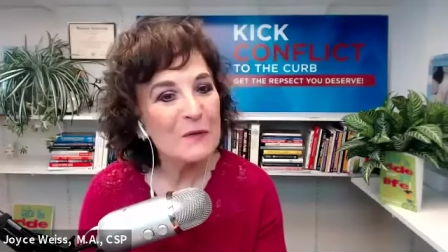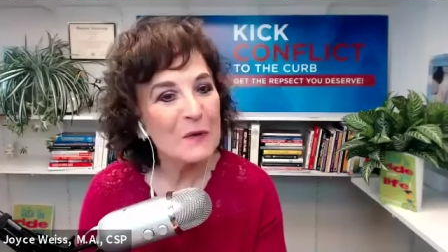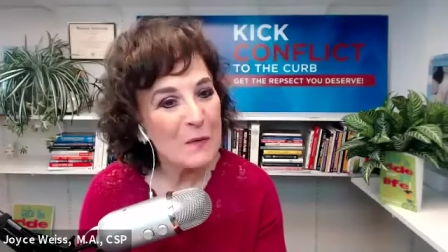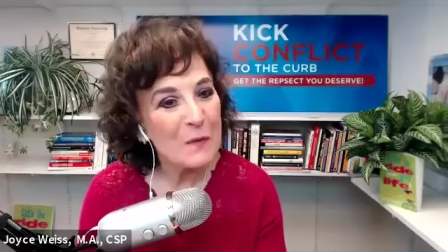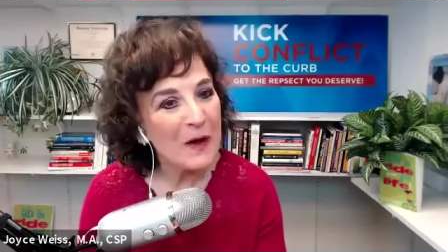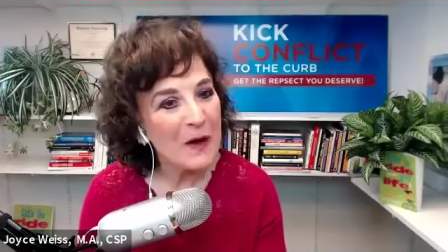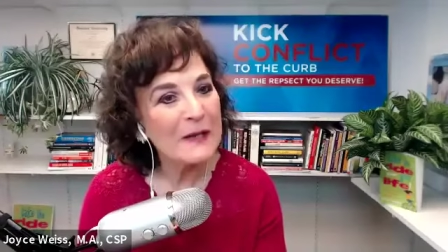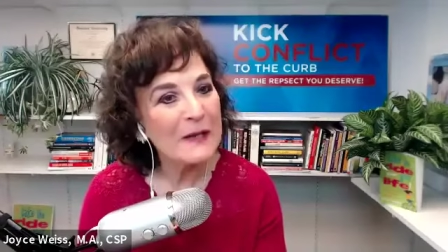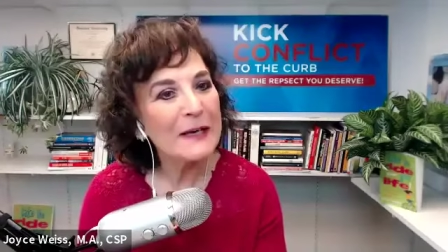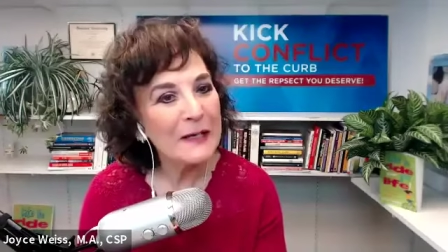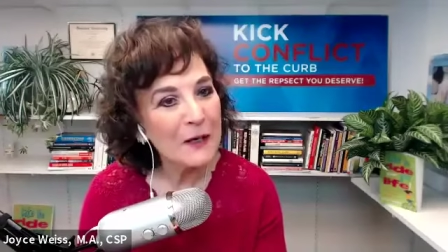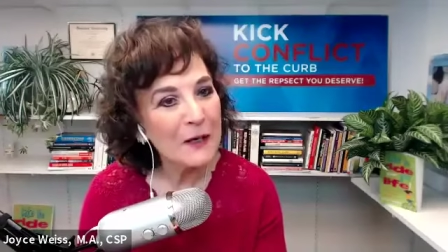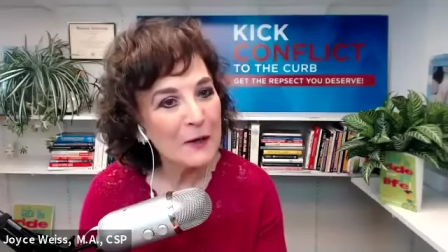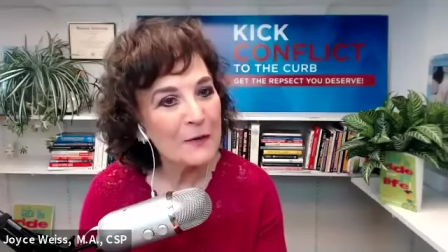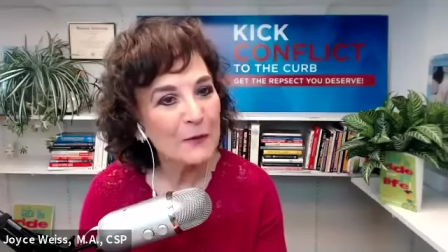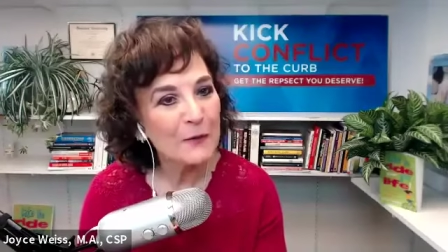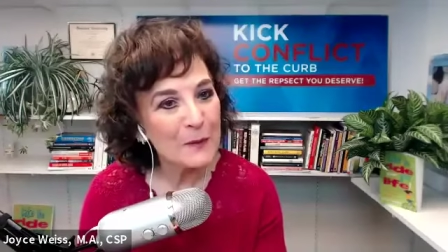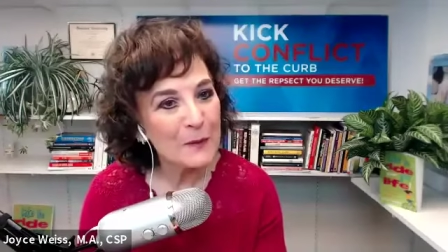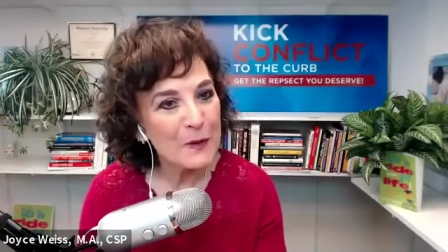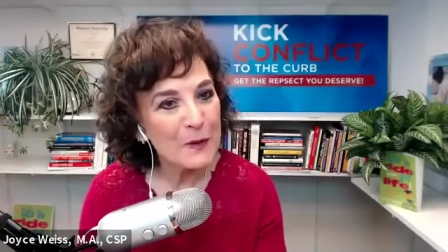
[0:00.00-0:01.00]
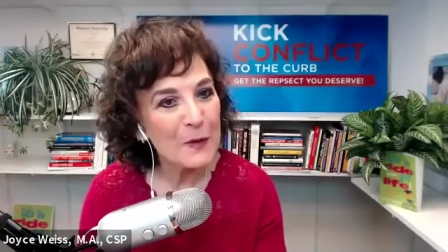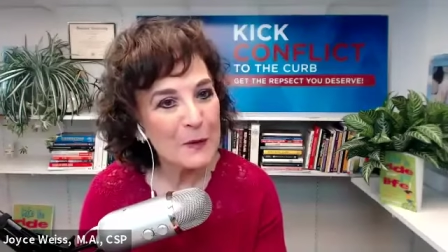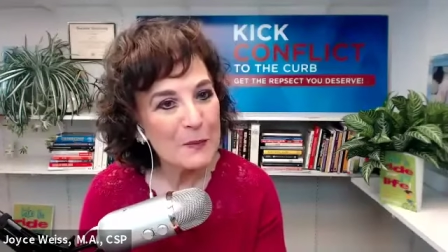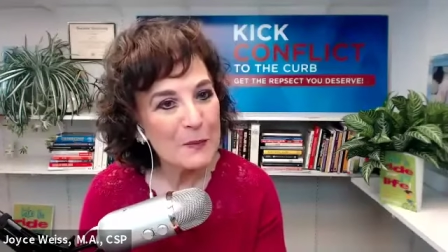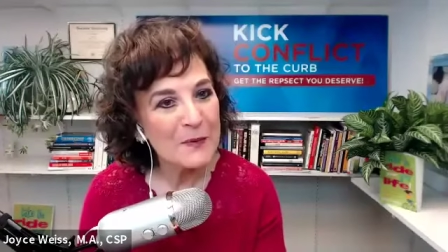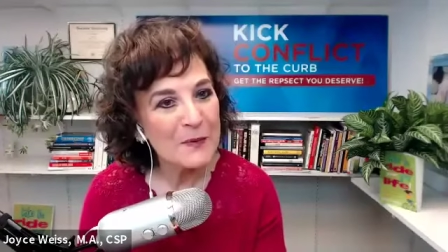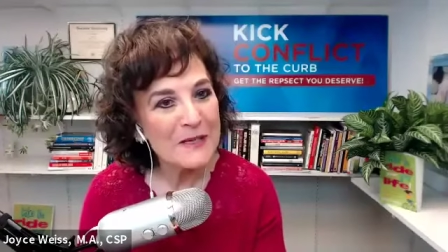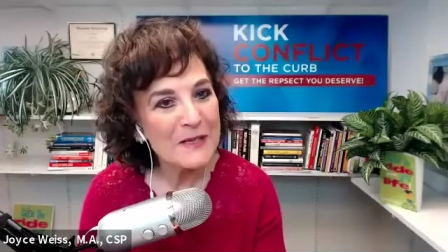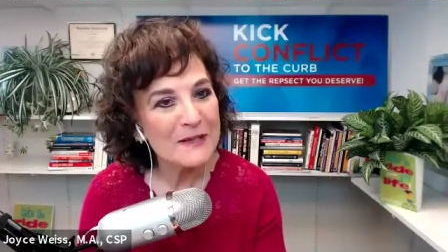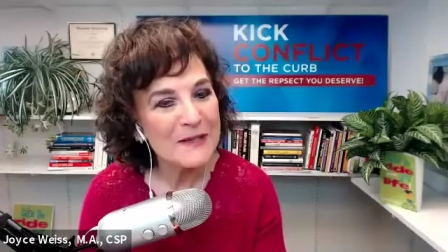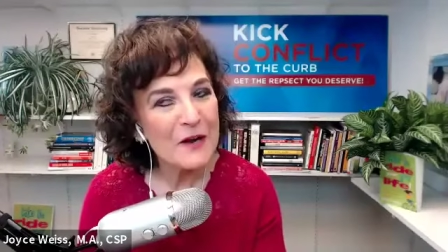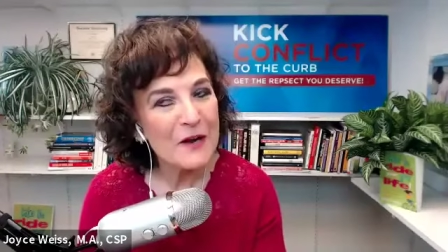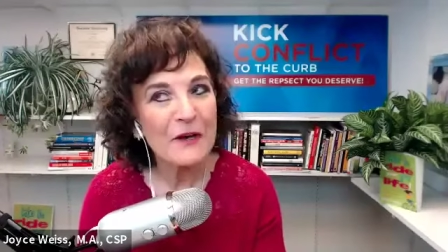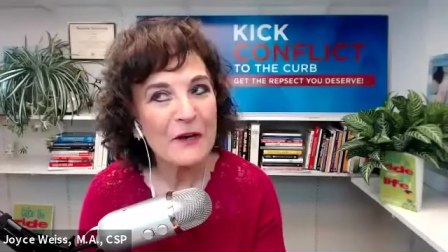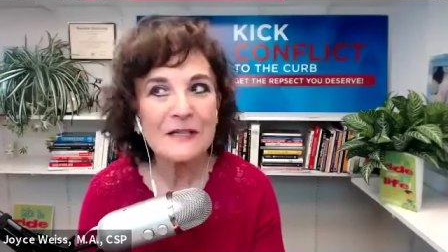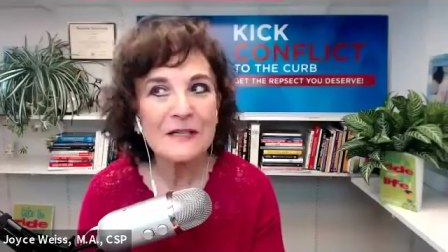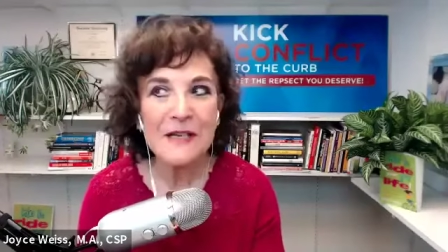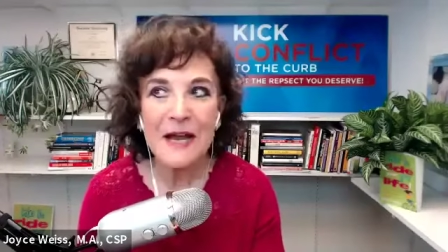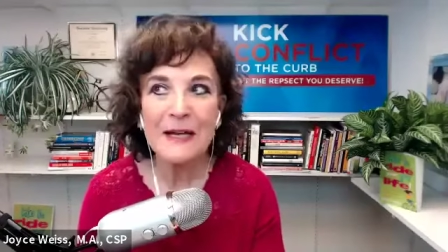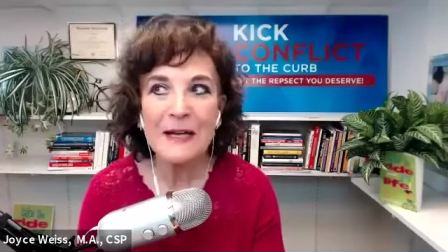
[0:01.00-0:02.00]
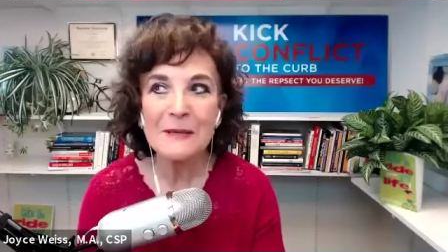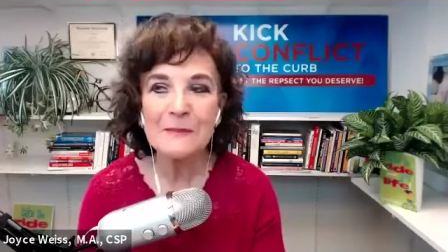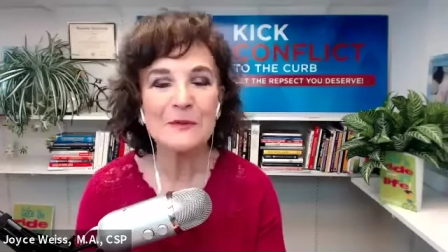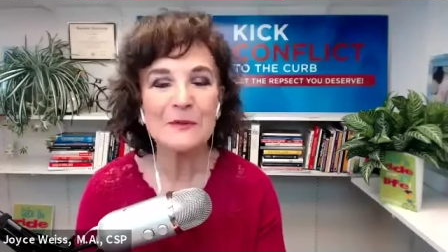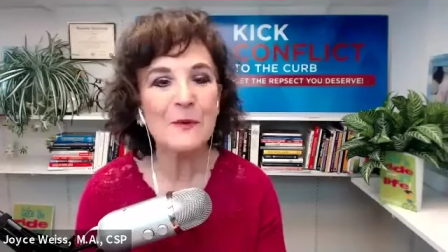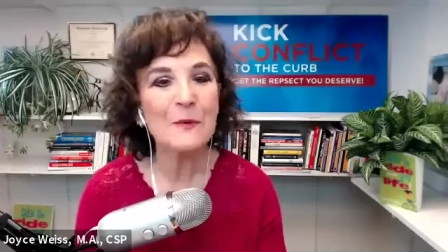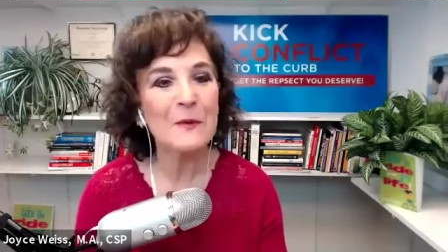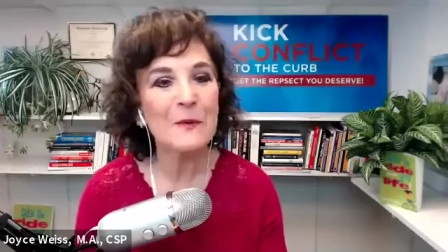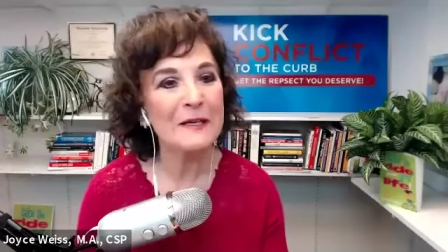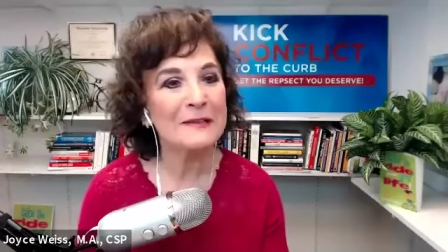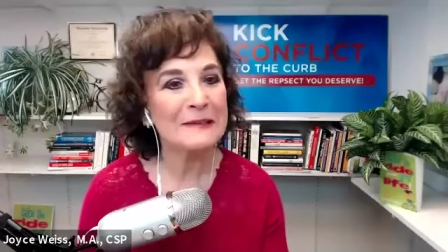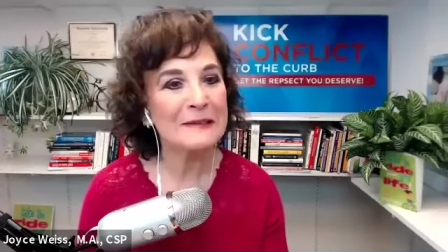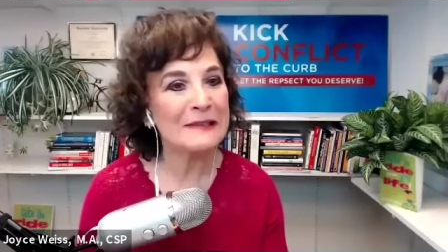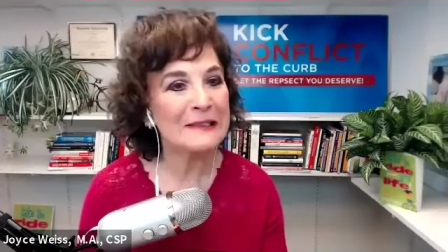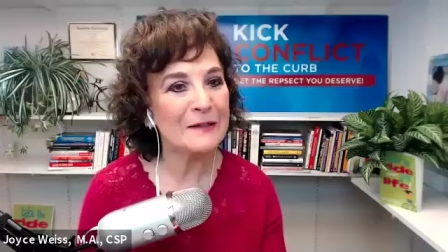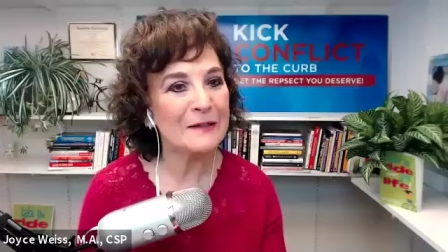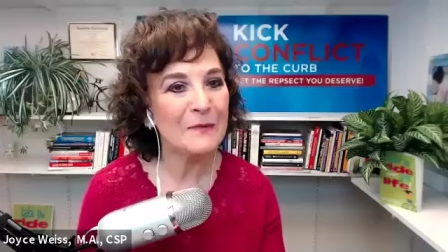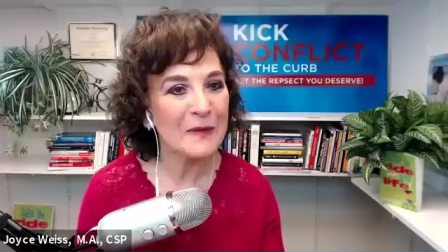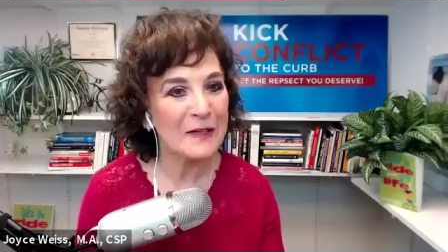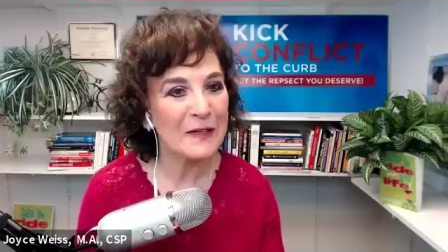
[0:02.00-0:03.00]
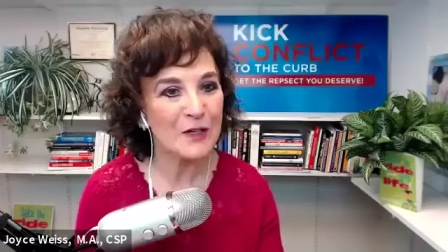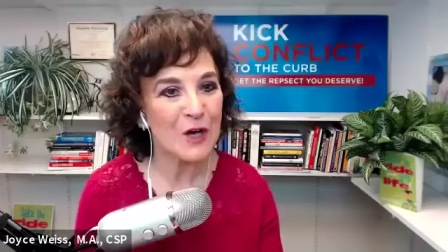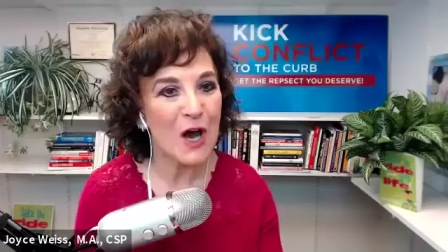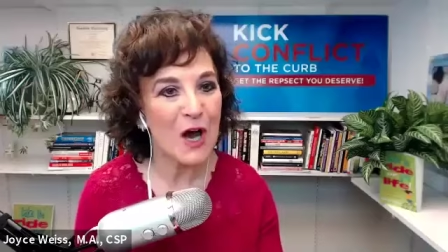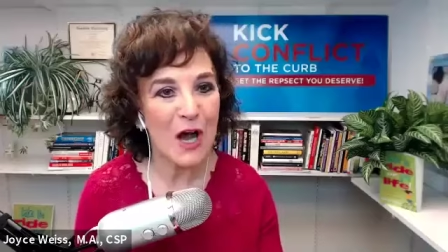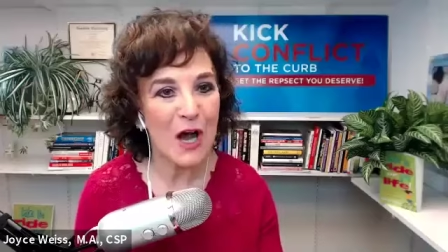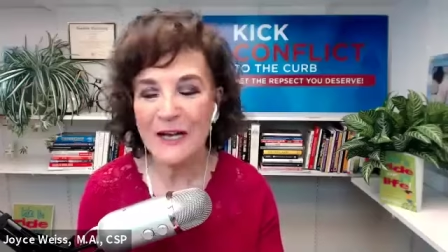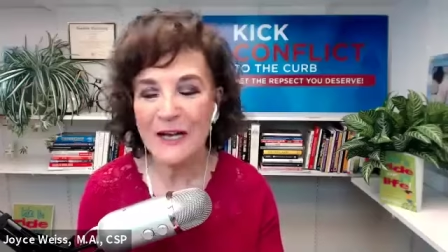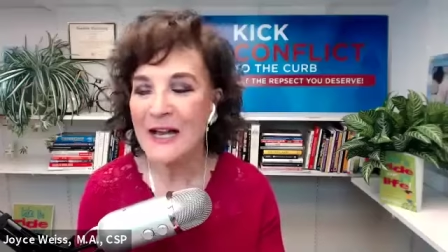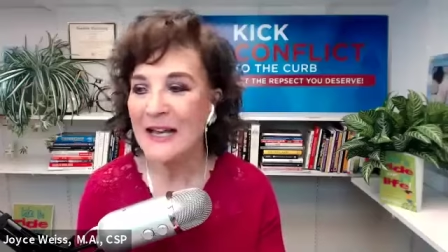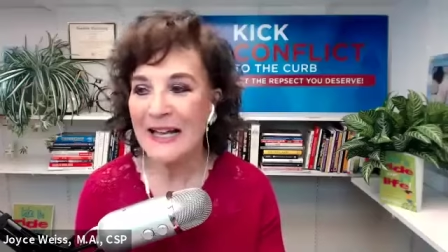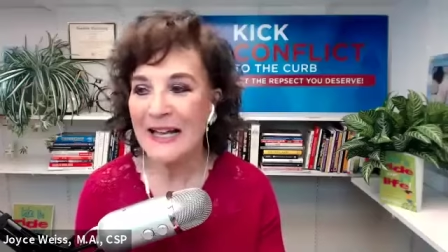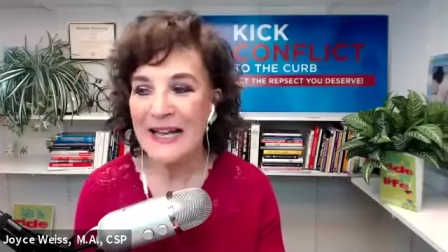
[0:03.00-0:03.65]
We want to hear from you, but there are times when can we talk?